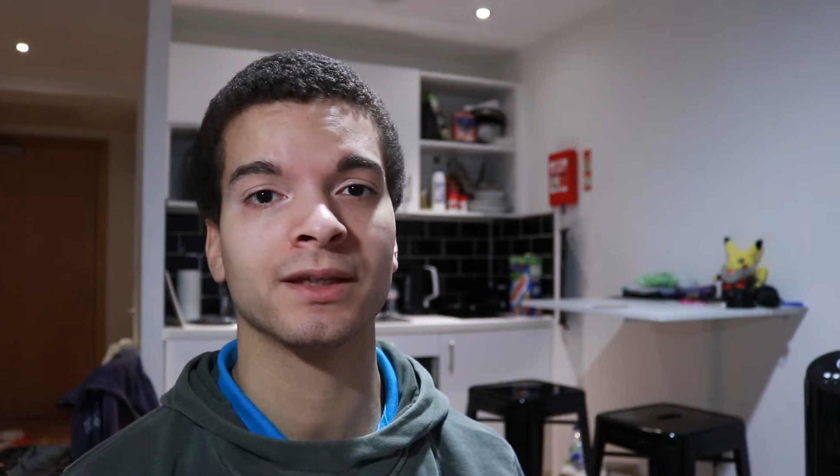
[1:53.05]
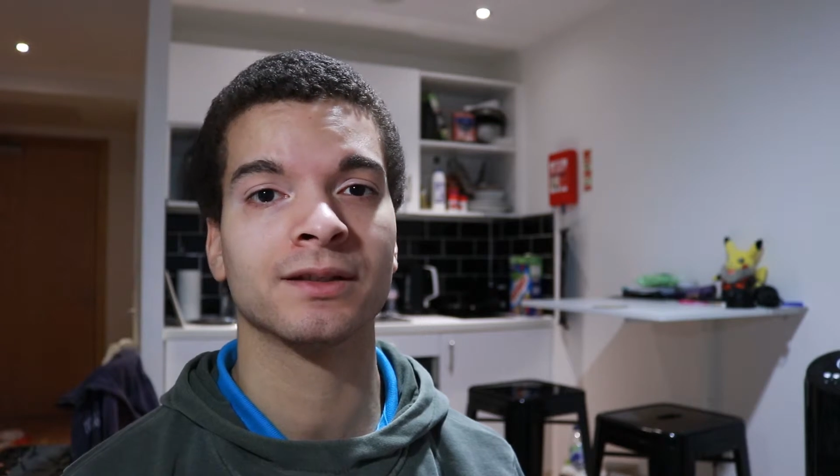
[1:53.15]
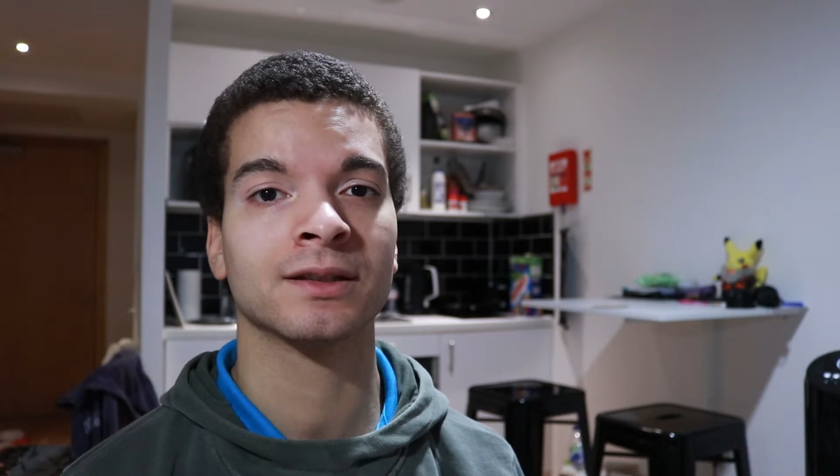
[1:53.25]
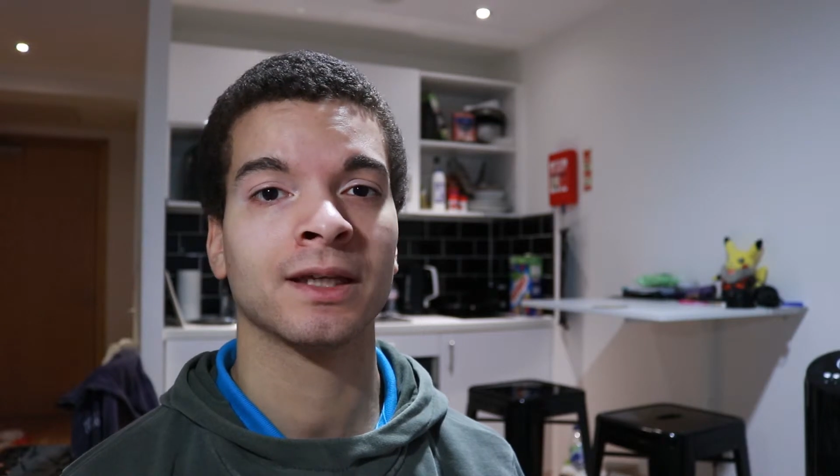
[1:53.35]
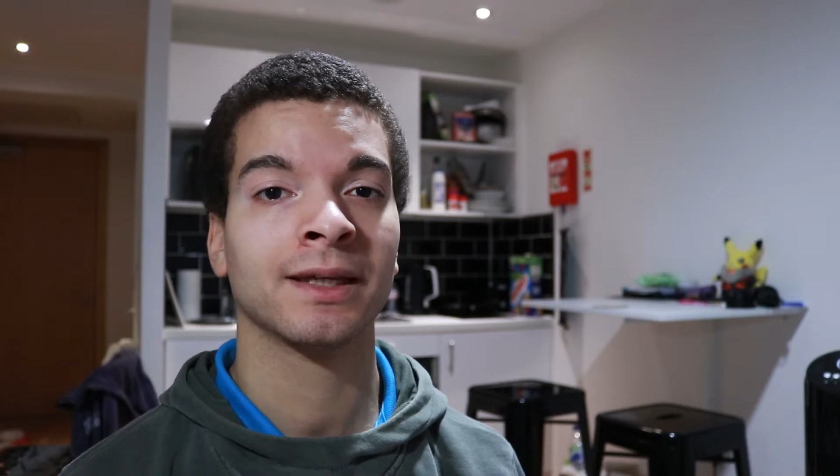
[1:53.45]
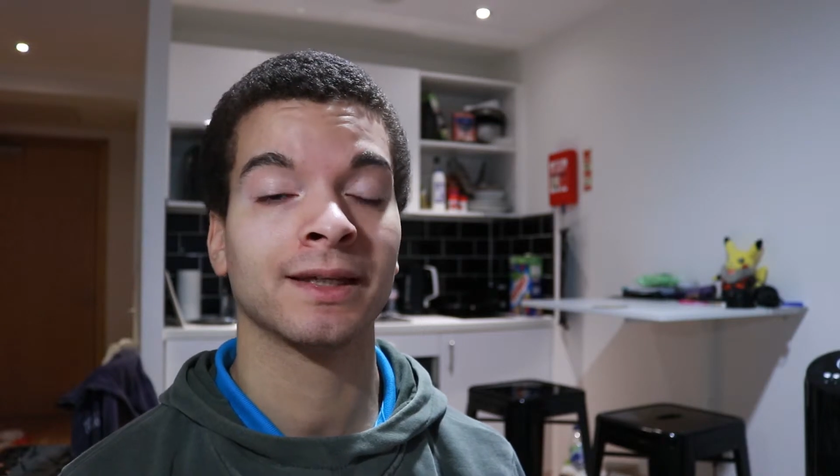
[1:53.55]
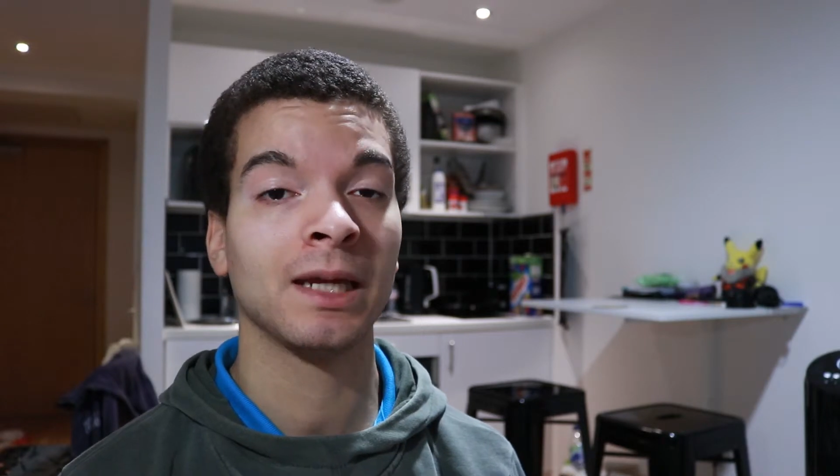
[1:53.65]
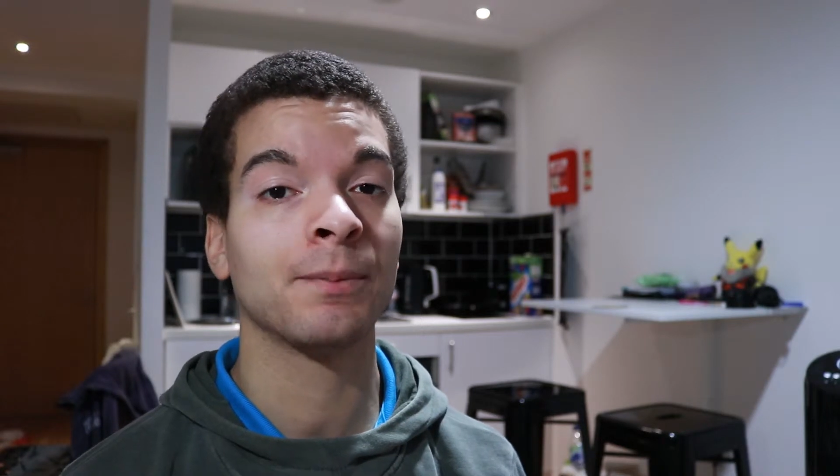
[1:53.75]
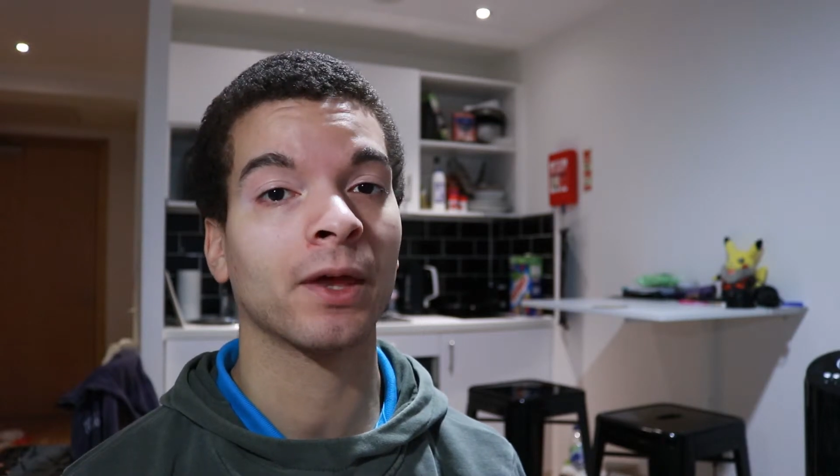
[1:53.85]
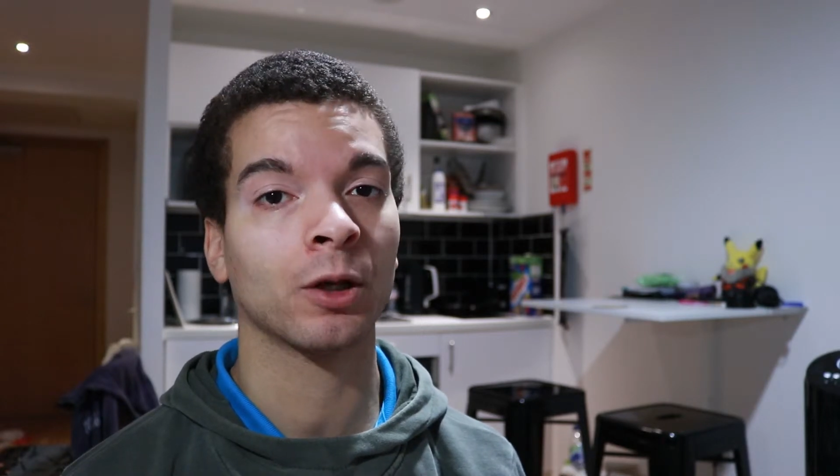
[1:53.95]
is
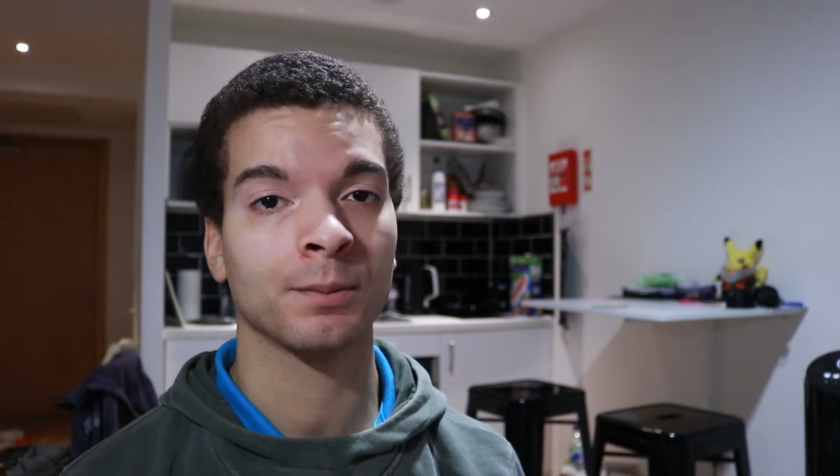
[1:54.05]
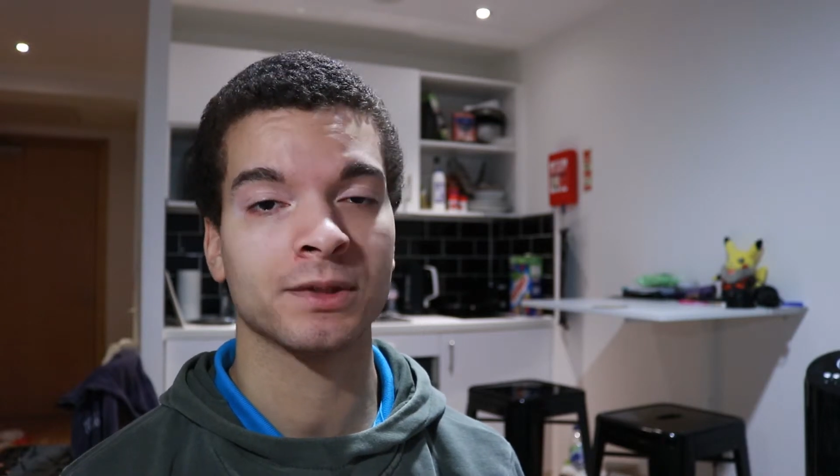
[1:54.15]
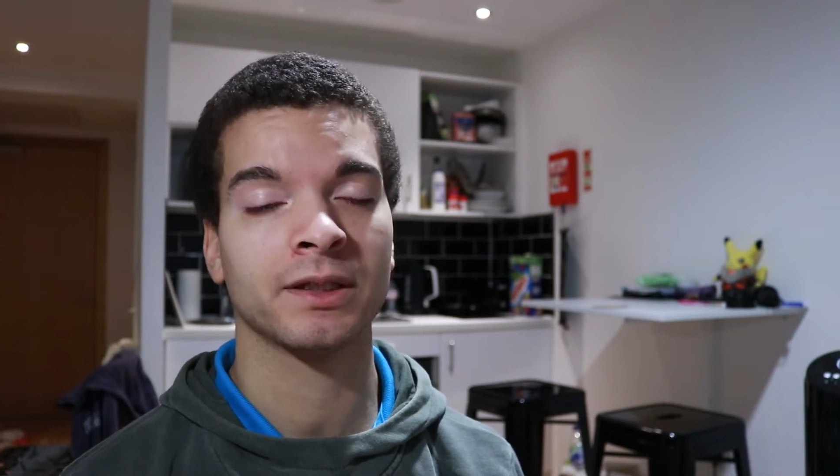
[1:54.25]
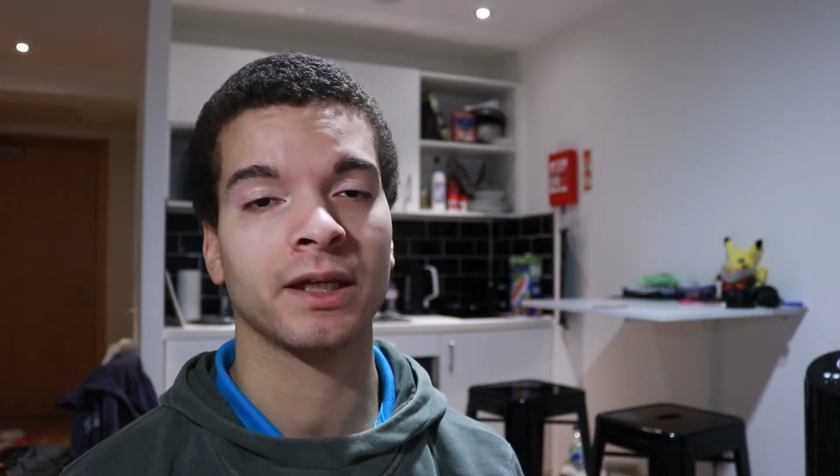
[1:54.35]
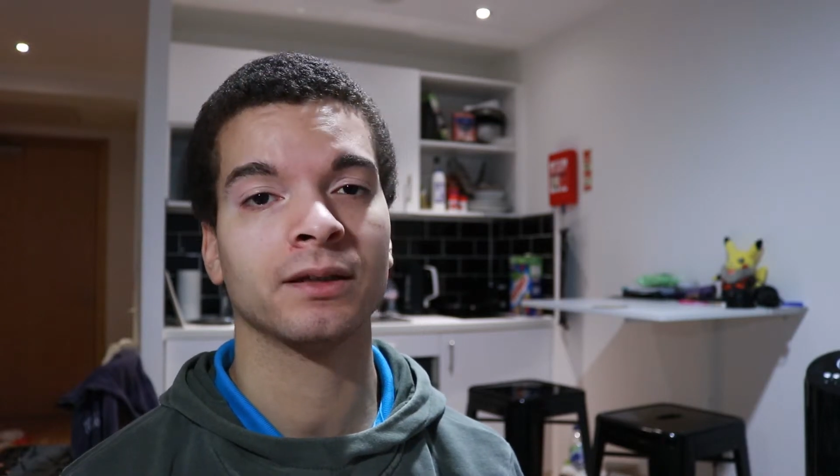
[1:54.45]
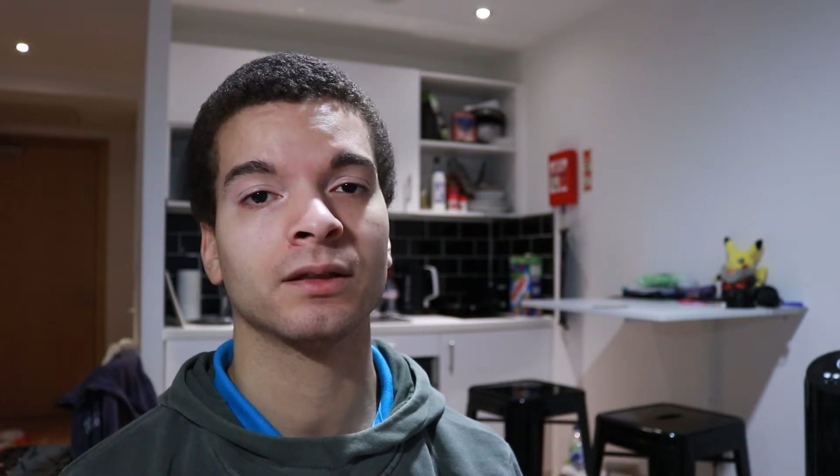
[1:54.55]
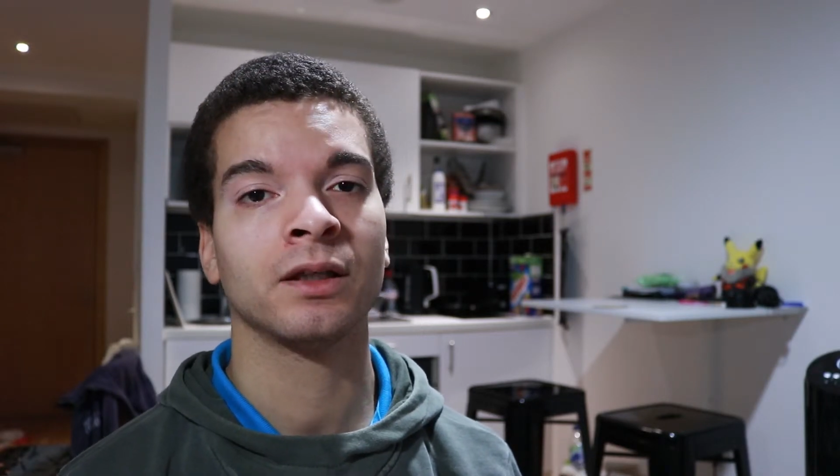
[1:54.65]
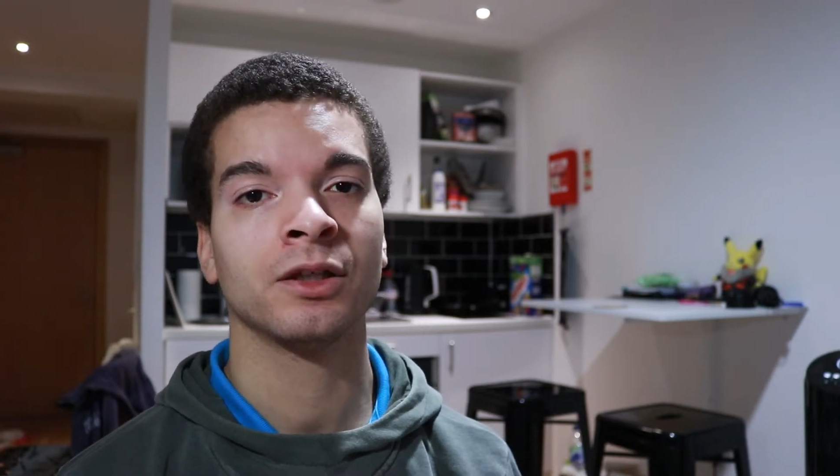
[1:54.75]
keep that up to date,